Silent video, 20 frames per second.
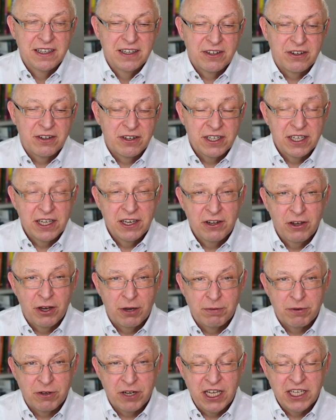continue
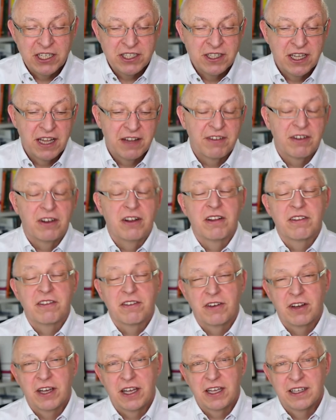operation. That's
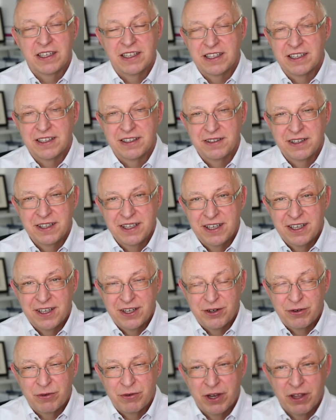also
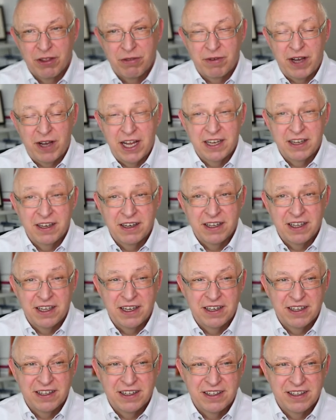worthwhile
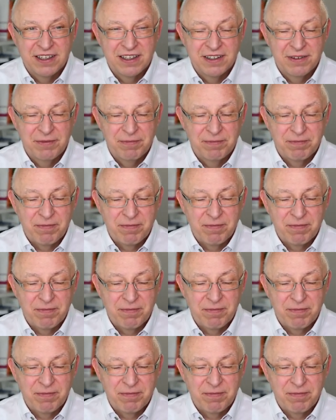in a